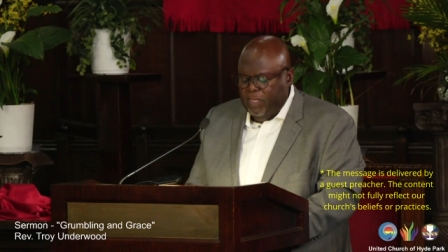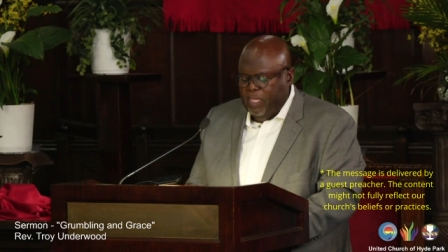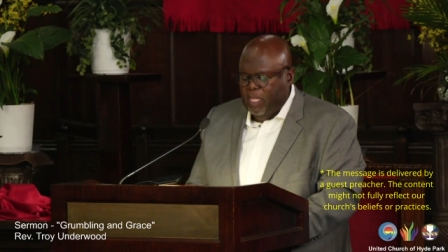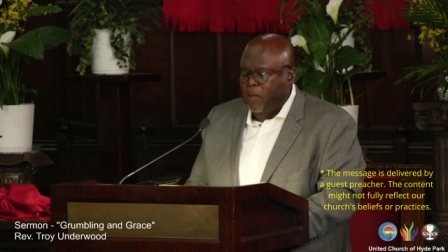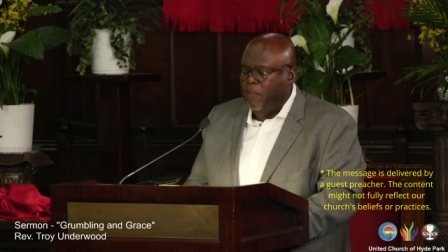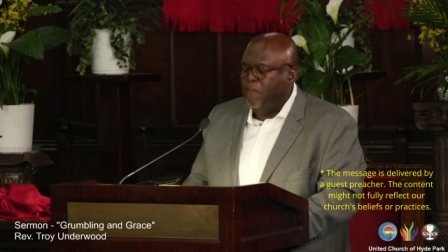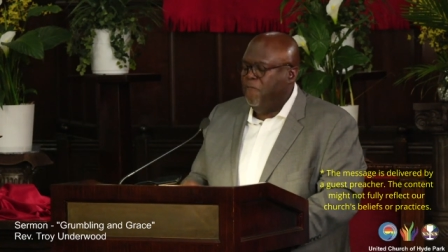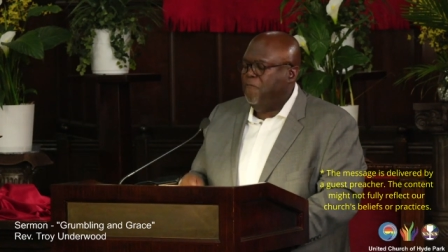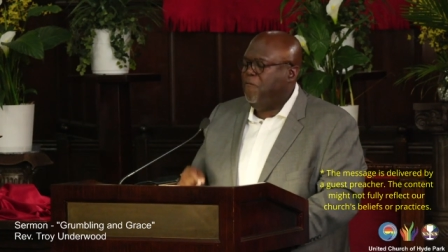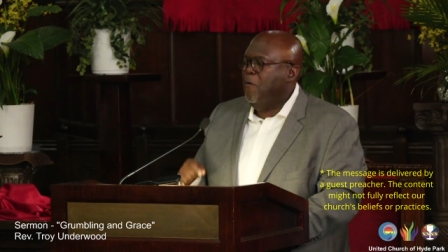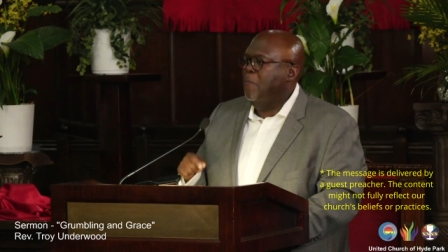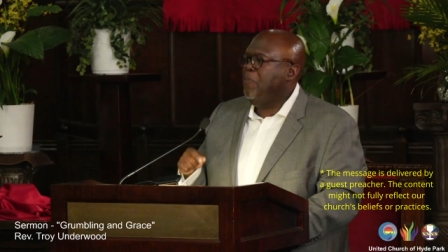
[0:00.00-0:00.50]

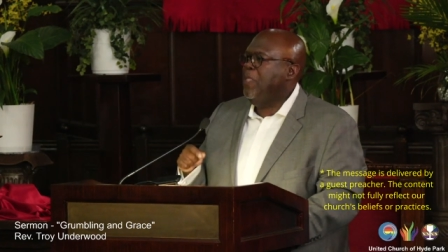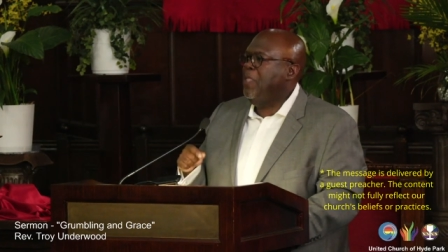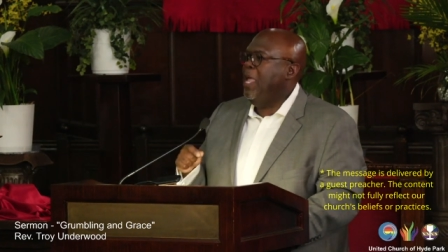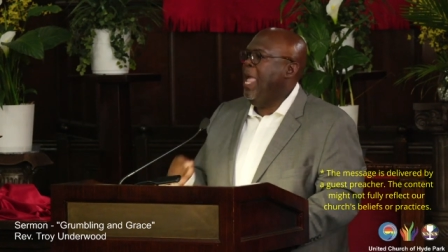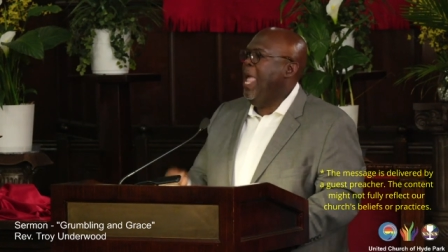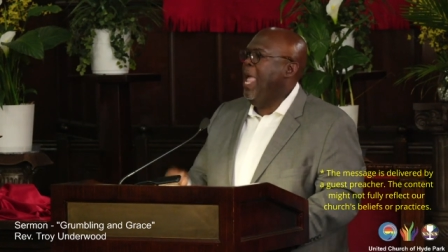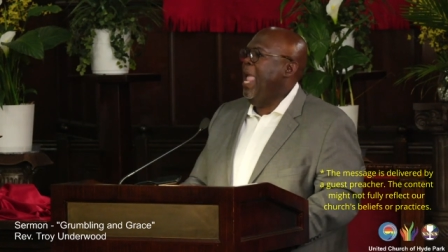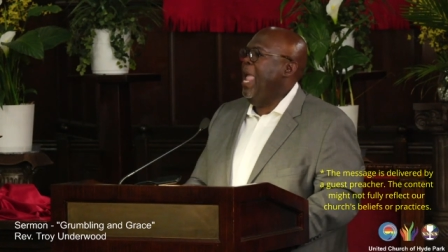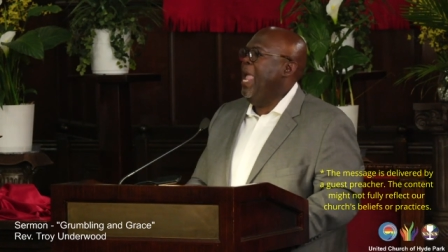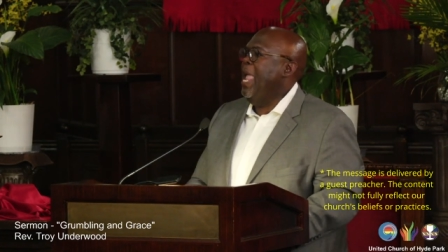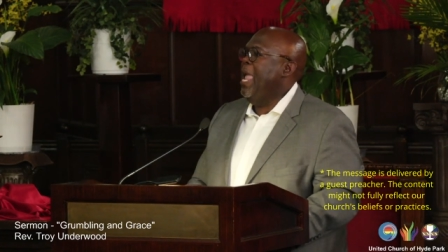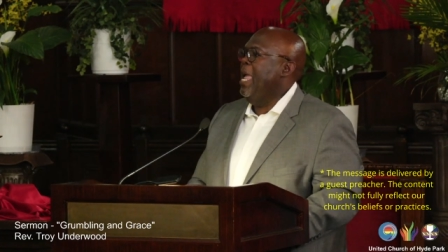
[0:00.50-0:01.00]
them from the
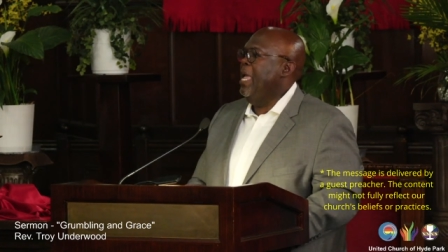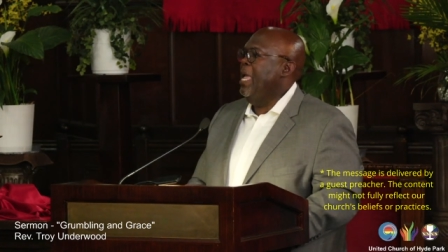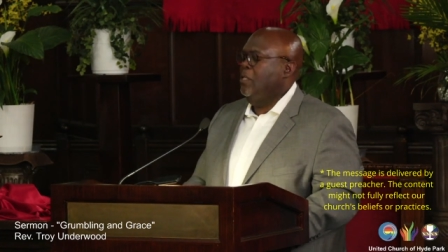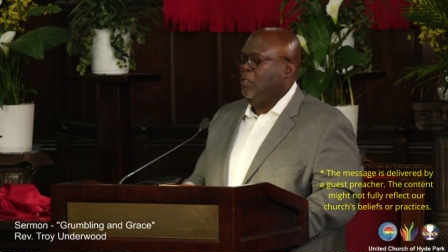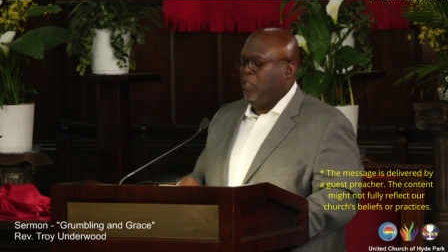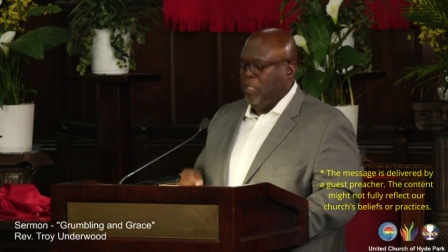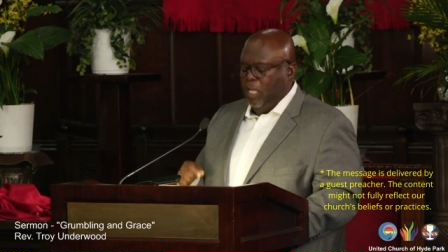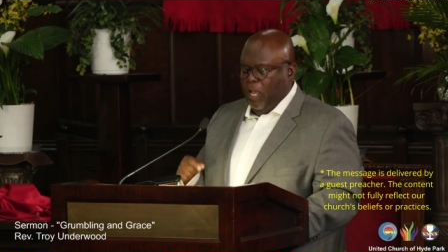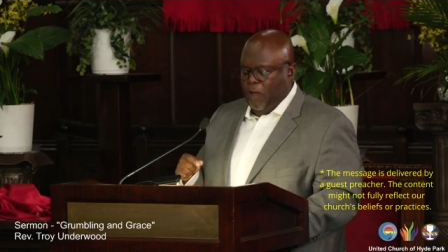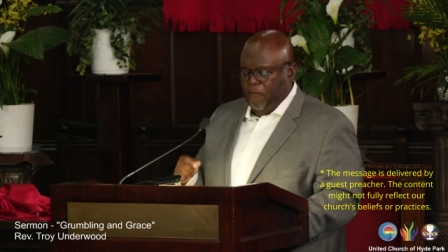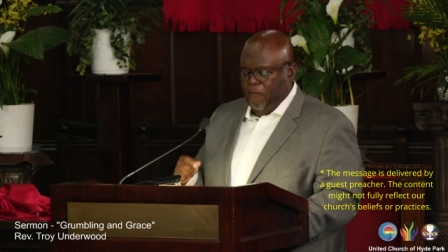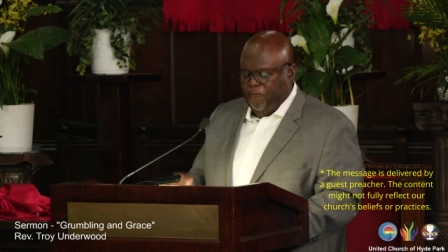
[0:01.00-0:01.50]

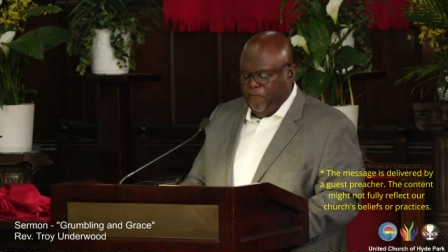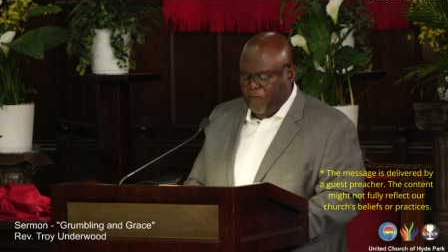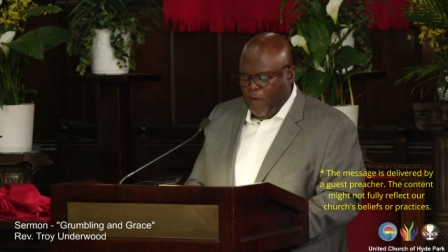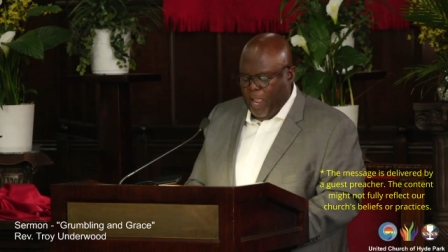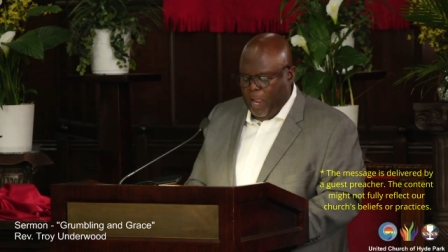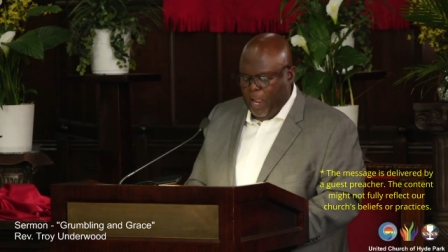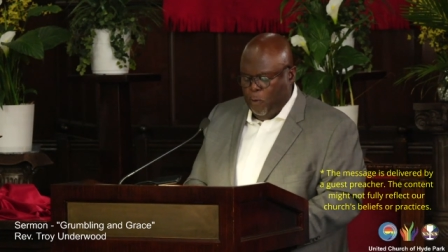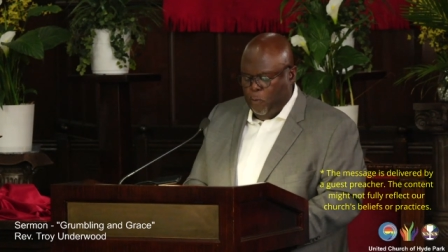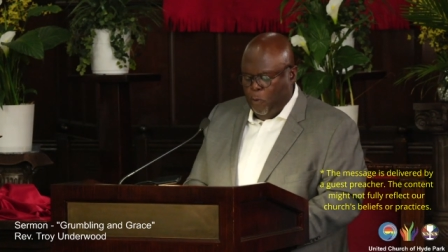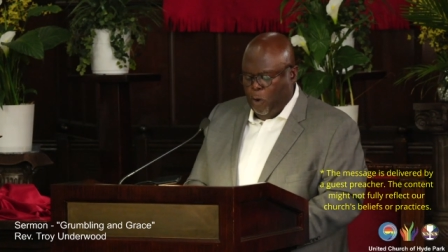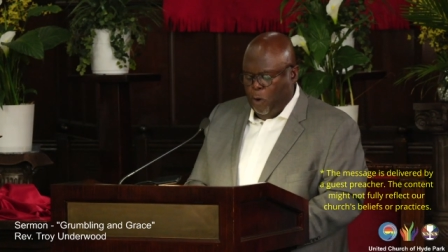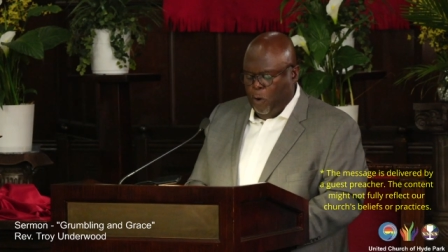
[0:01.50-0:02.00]
hands of
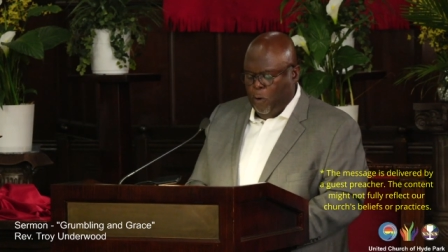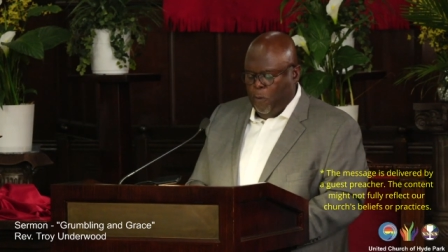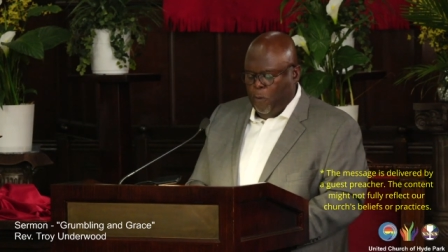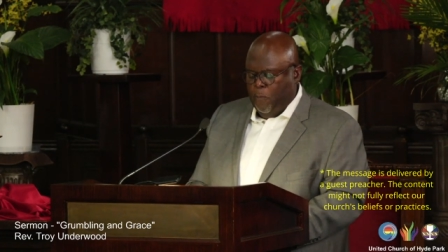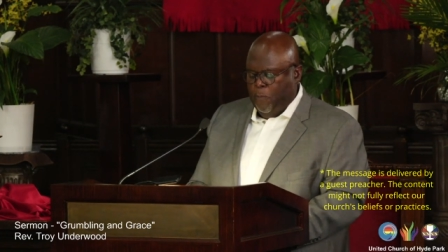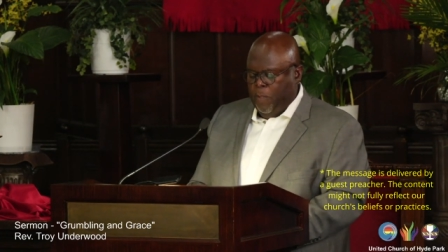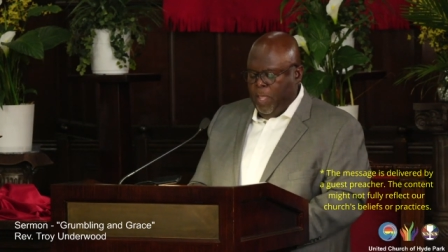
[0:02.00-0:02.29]
Pharaoh.